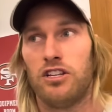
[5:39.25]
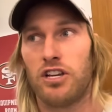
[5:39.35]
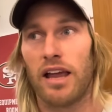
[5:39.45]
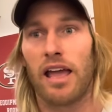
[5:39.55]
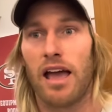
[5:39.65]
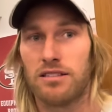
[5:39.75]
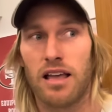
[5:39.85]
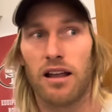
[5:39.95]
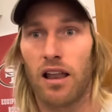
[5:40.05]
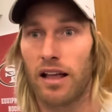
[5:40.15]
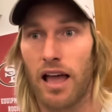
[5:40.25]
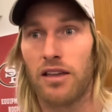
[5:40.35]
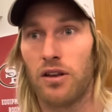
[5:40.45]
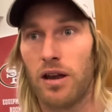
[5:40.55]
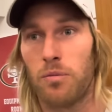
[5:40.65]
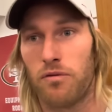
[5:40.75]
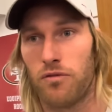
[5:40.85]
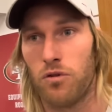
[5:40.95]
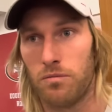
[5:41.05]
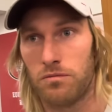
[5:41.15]
Jake has that, like, hey, you need to
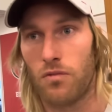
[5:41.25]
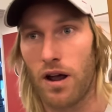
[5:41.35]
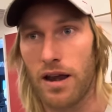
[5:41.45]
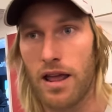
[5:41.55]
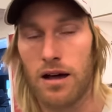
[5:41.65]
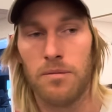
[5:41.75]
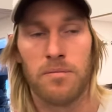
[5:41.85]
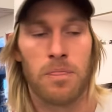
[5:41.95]
perform right now.